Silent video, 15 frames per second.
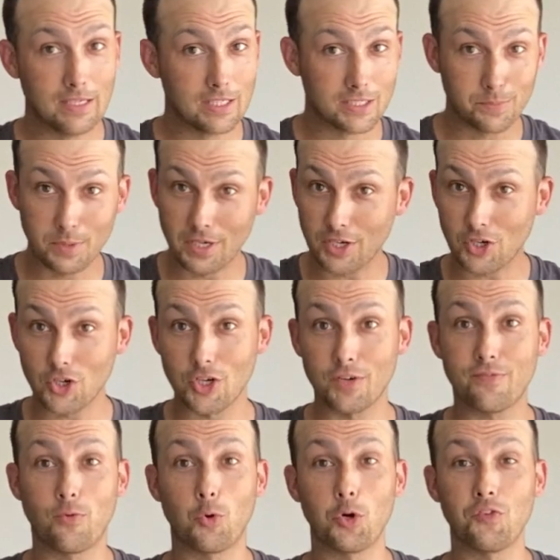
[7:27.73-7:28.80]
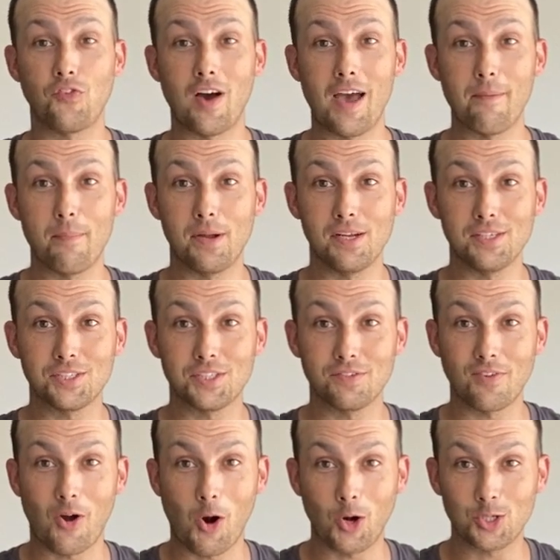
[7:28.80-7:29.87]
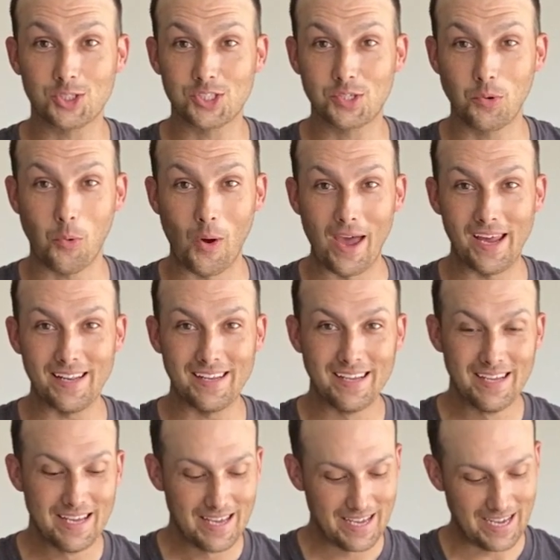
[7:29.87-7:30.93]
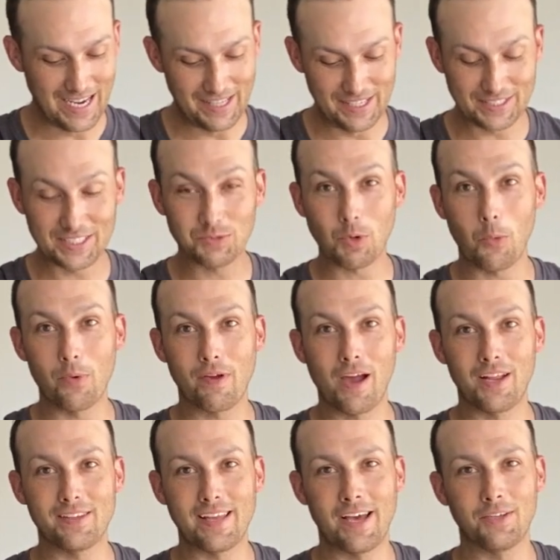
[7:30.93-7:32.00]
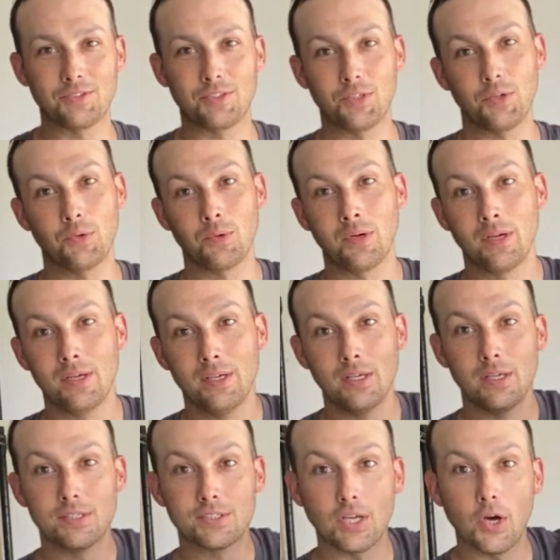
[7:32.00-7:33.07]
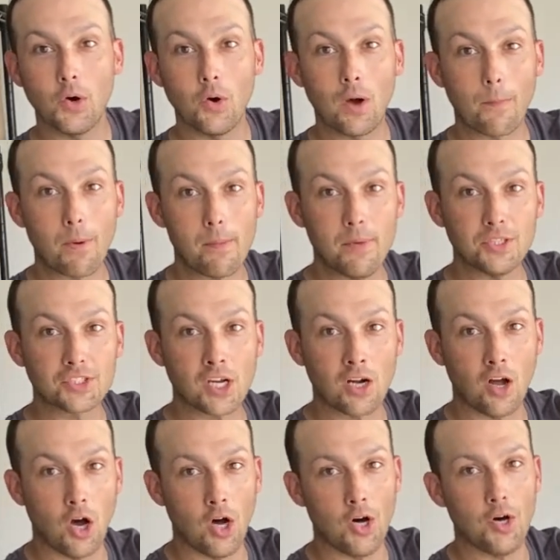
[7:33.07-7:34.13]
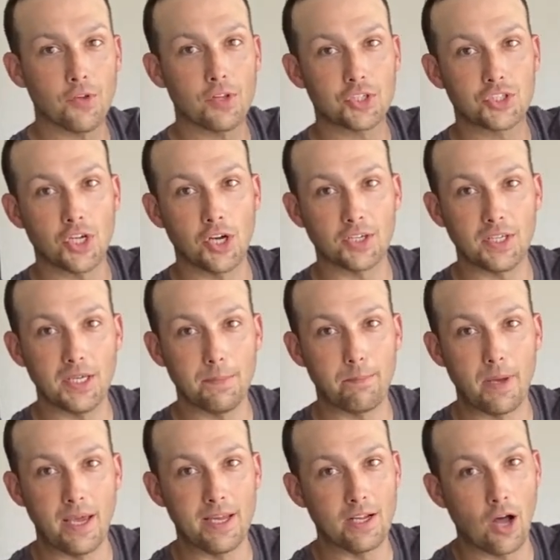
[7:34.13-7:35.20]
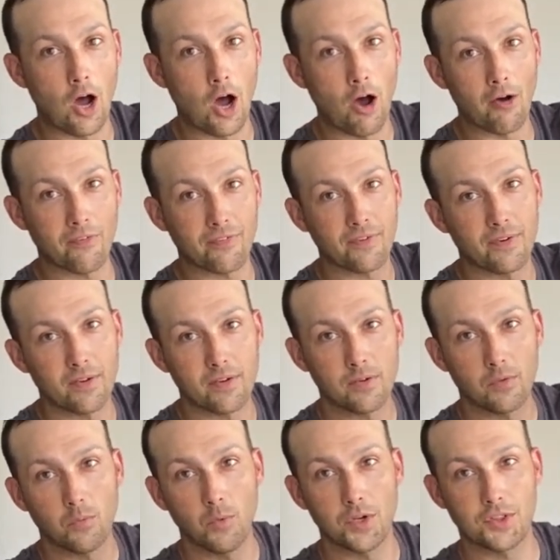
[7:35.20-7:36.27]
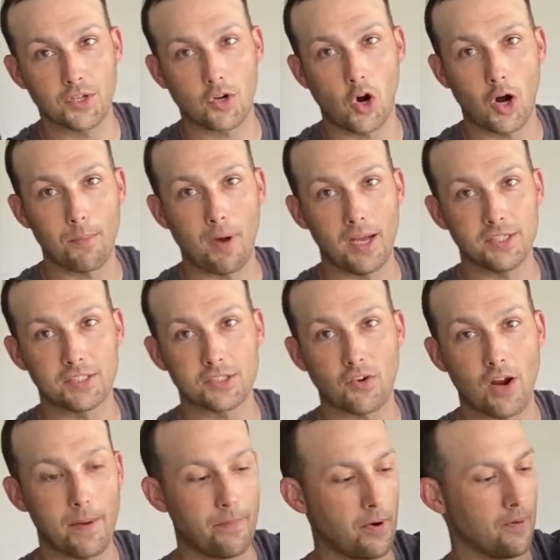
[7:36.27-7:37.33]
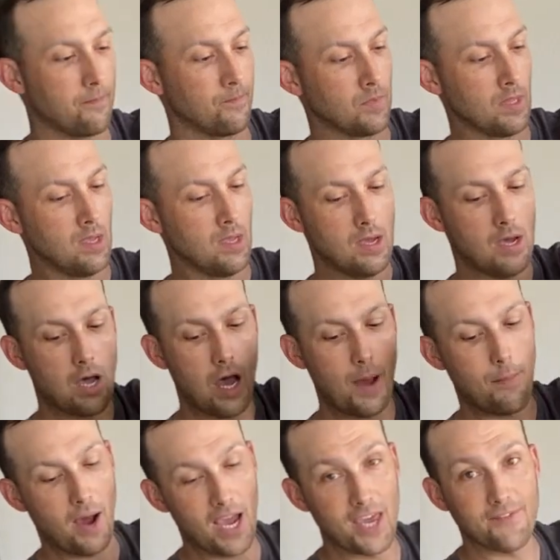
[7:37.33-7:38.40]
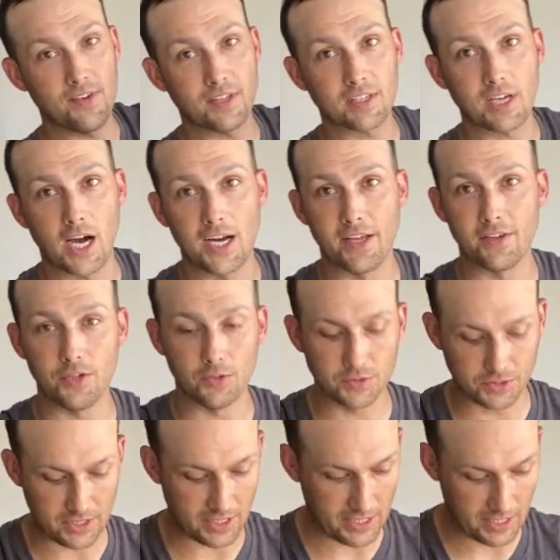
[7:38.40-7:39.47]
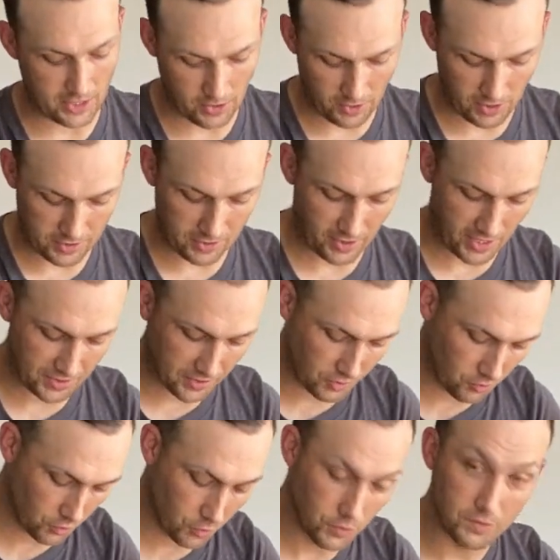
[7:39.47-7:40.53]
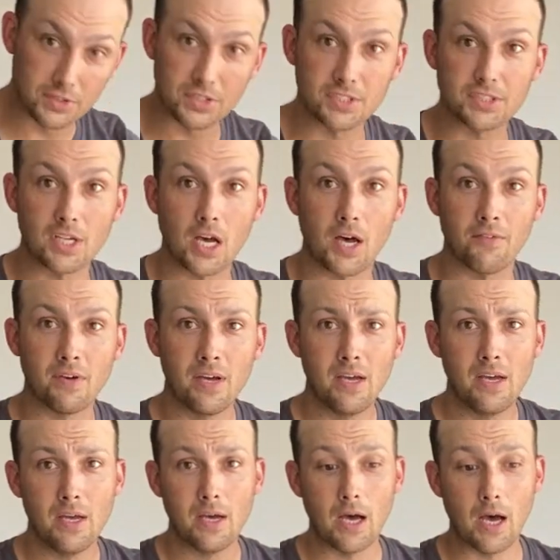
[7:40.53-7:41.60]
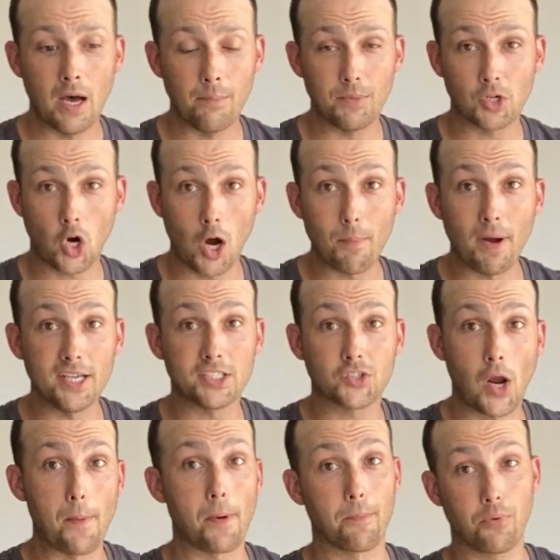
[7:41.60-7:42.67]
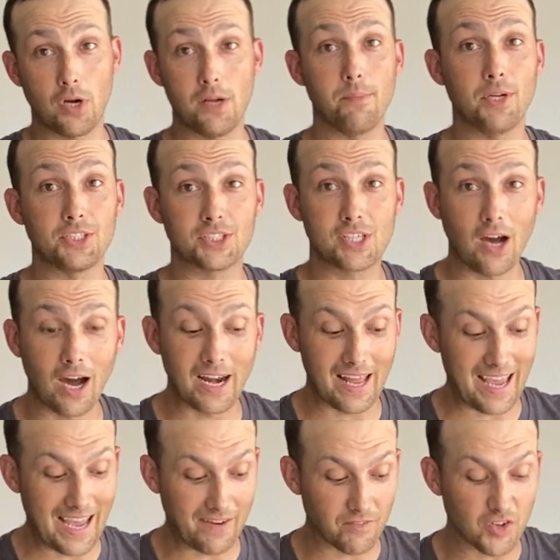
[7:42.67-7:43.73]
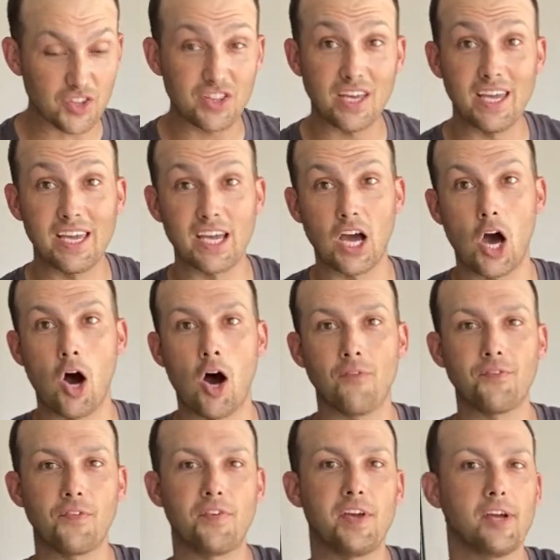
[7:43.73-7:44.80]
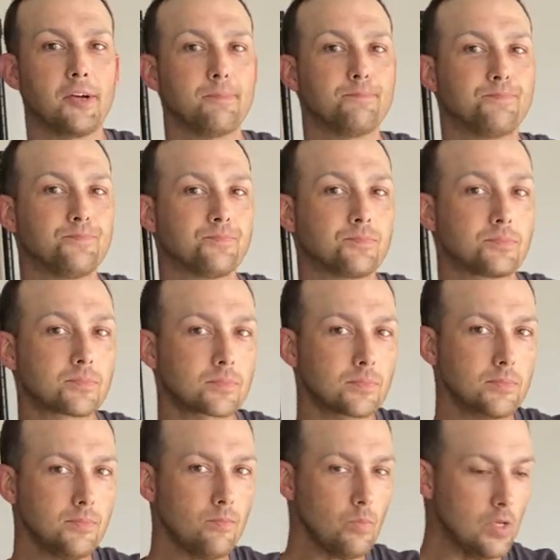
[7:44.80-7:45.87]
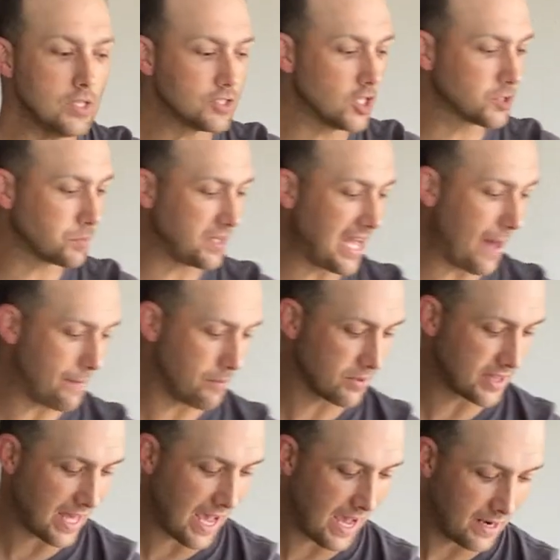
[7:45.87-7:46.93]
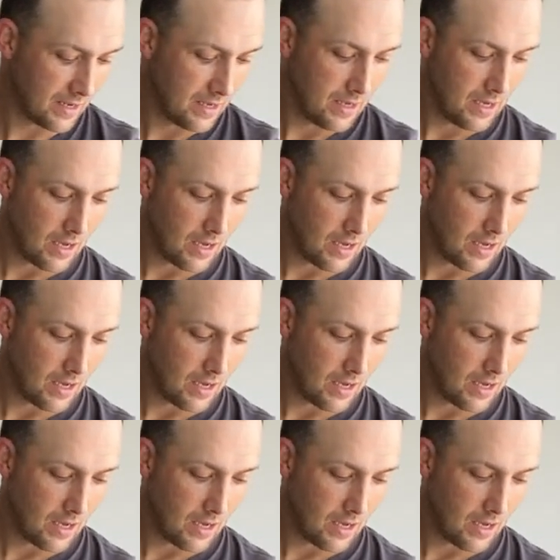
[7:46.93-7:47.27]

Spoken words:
It's been a good 45 minutes of hard sweat, and this is what we got down to. So I pretty much got all the chunky paint off with the carbide scraper. I even kind of used it here in like the grooves and stuff. The carbide scraper pretty much got everything off of here, so I was pretty happy with that.